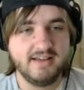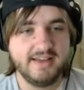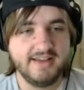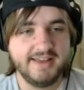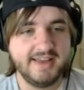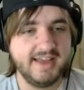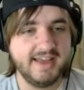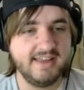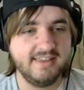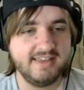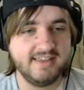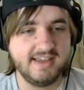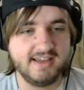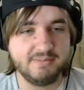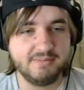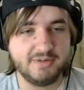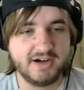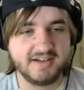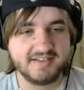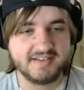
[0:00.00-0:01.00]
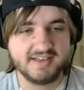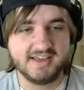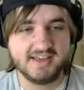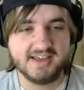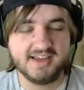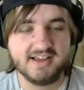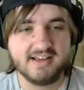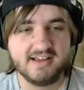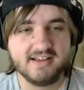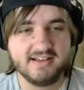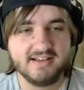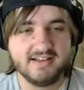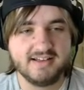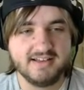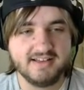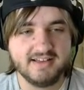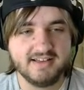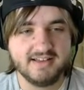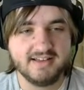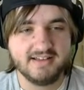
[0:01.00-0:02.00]
and the boss key,
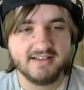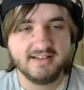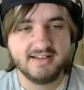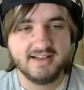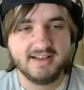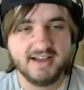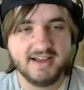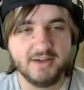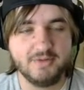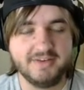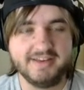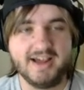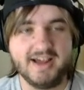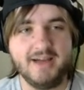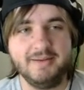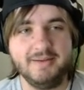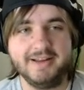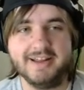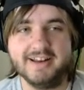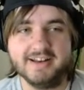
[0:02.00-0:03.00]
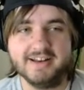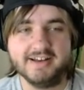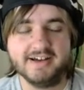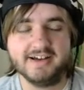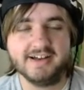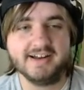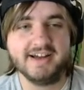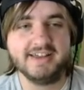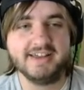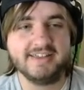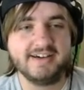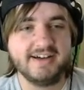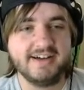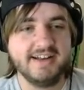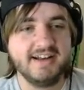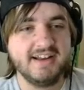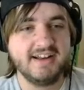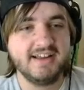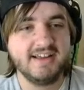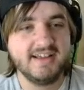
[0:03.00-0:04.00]
it was time to get it done, I
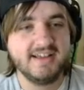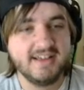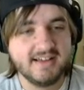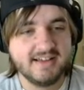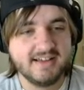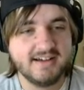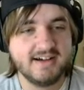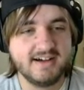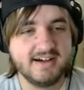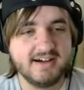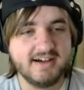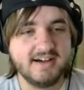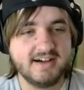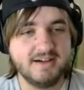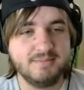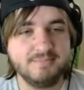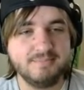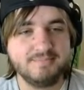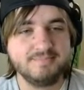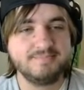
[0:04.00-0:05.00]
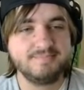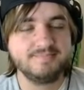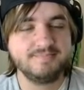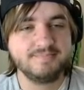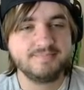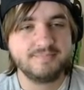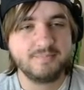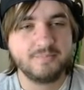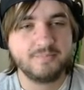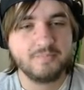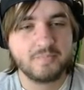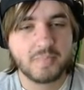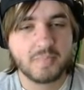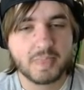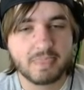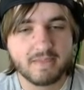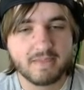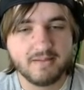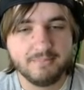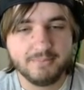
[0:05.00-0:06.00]
thought.
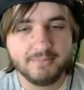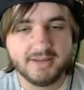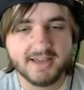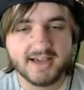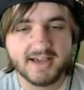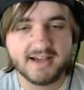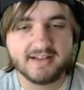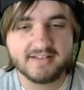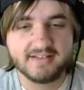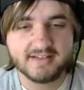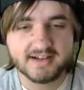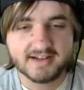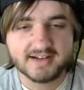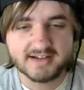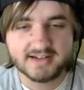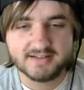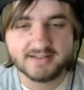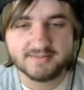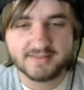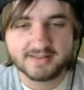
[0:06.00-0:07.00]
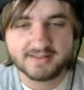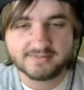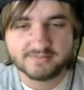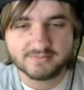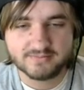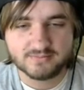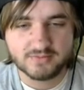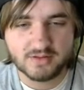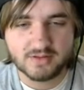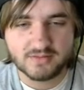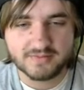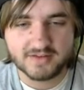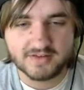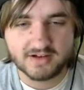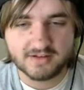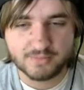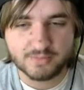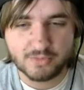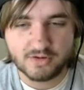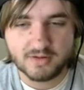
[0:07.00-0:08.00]
But yeah, we'll
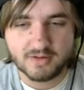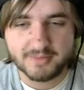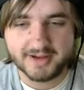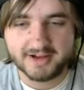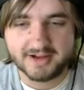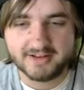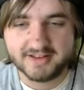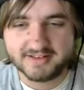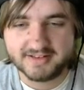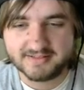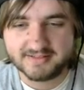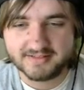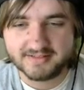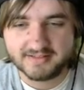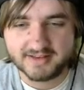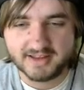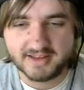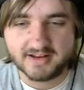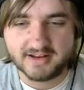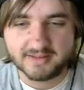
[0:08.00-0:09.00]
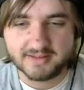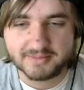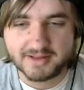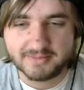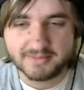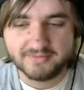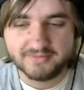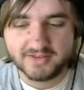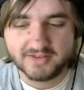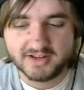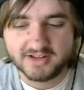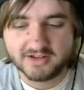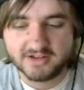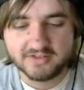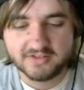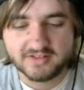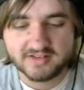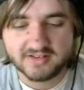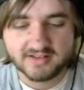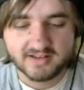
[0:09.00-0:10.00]
talk more about it in upcoming
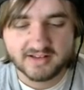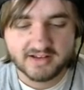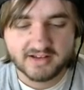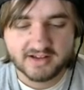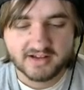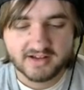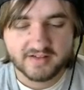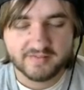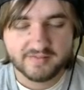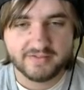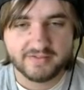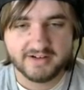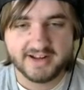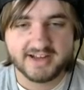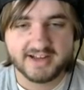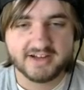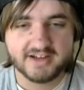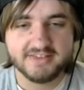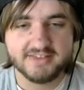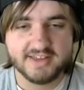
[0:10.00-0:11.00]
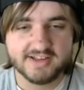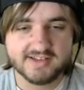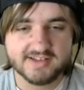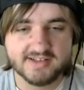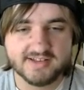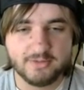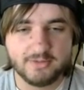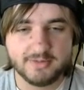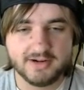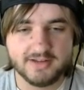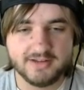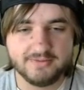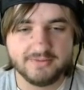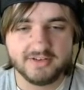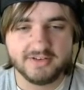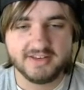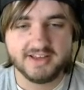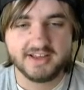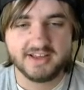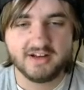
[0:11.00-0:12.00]
videos. For now, thanks everybody for
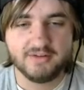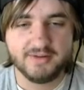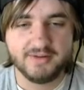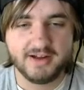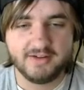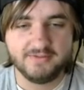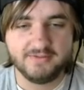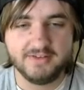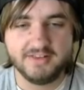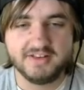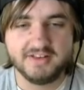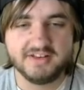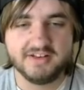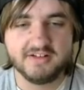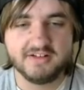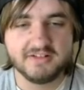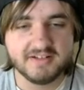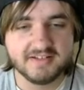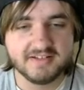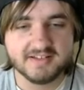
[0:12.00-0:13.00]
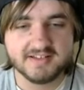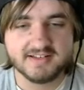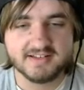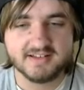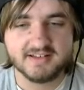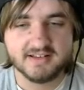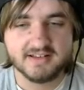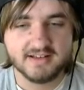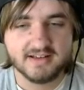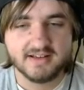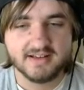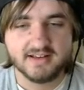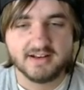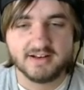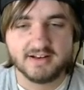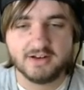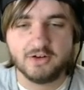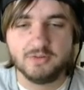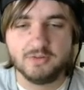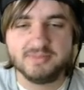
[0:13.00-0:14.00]
sticking around for this series,
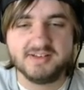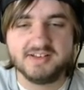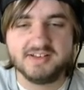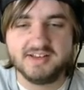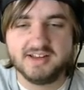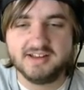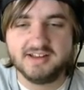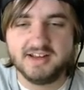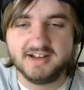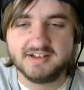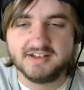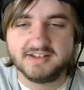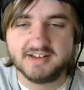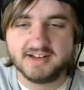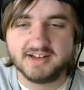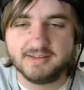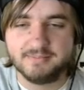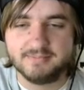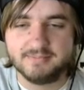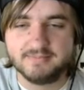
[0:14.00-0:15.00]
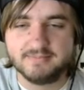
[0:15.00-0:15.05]
and hope to see you next time.